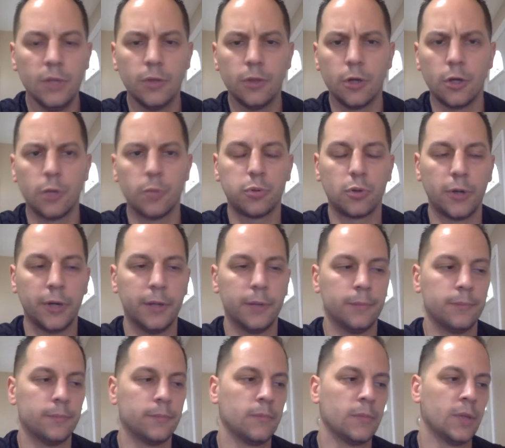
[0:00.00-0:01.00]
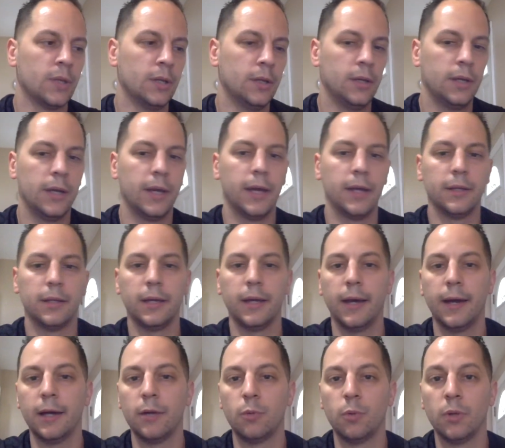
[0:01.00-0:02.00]
third print, and they
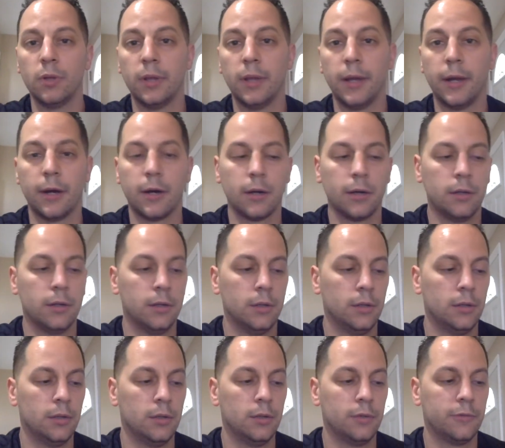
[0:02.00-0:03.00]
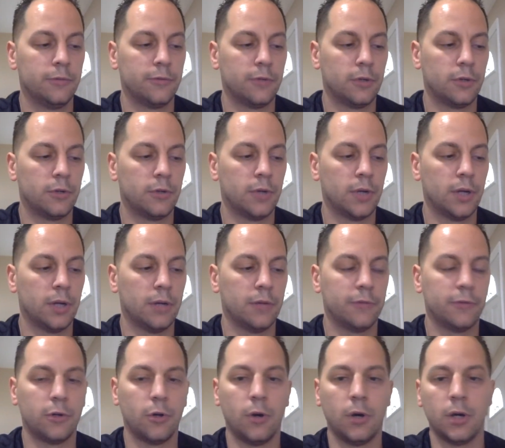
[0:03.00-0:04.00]
had one there for
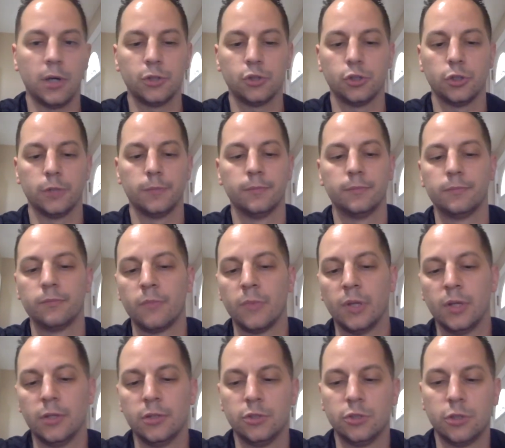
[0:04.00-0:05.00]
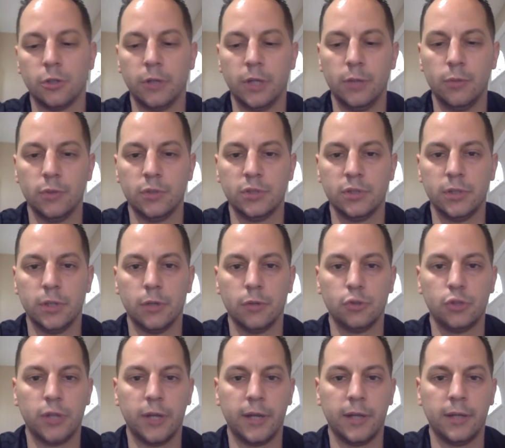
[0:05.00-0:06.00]
auction, so he was, you know,
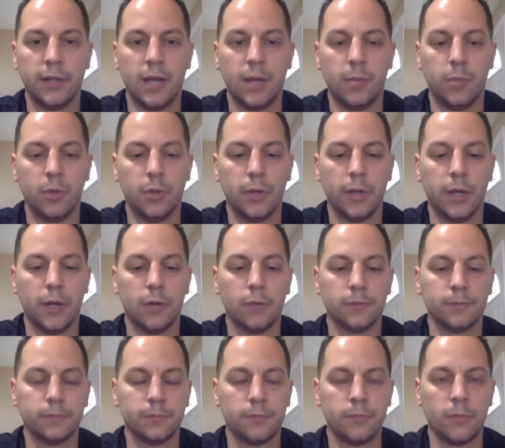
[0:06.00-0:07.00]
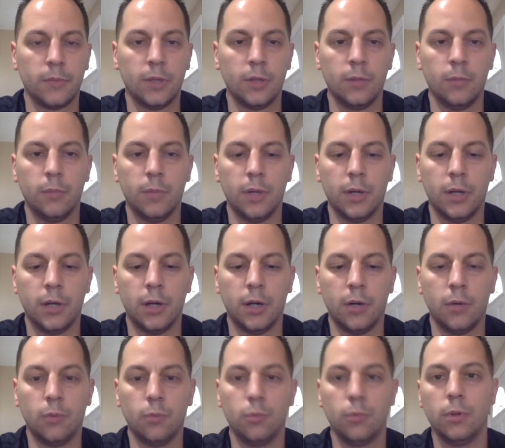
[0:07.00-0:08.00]
checking that book out. But
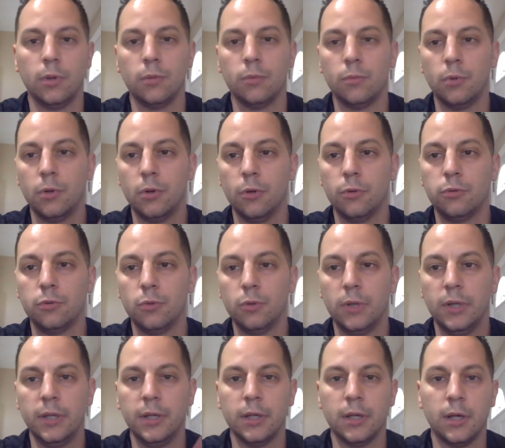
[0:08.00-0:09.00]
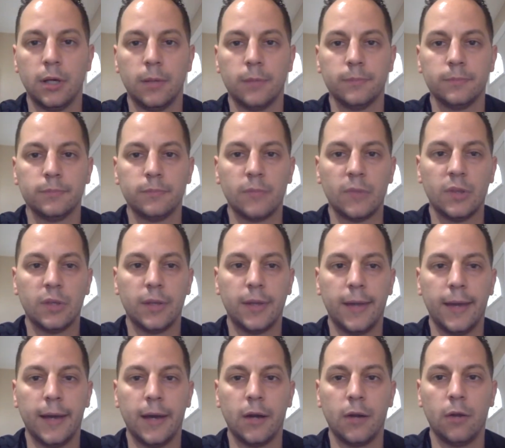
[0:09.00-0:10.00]
we'll go through the
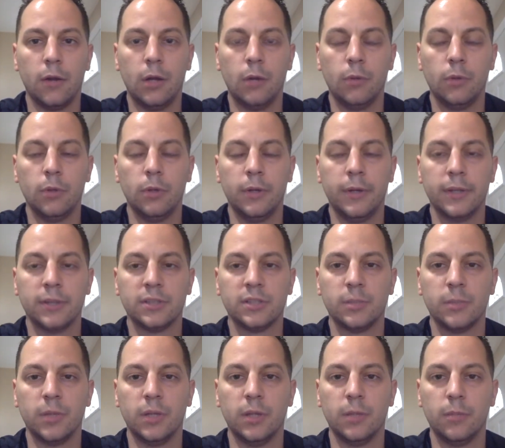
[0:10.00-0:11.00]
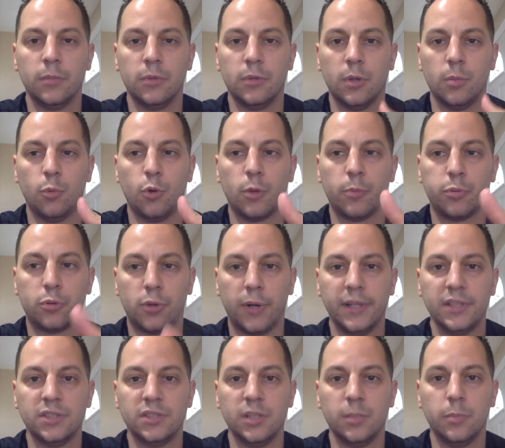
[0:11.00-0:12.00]
catalog. We'll look at some of the more
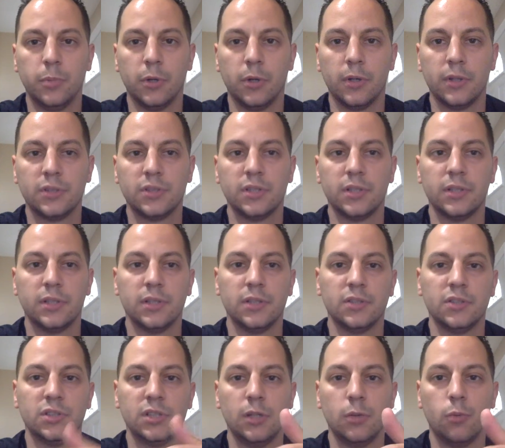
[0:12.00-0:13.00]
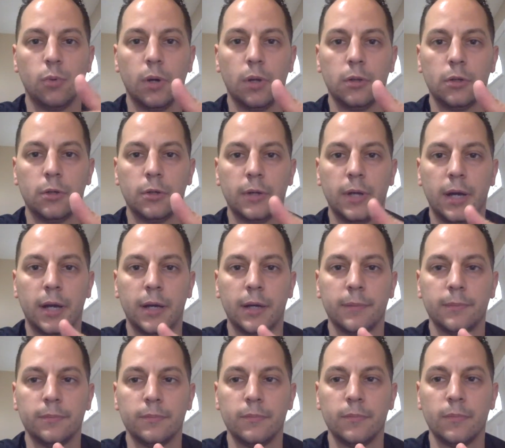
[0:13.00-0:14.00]
pricey books and then see whether or not,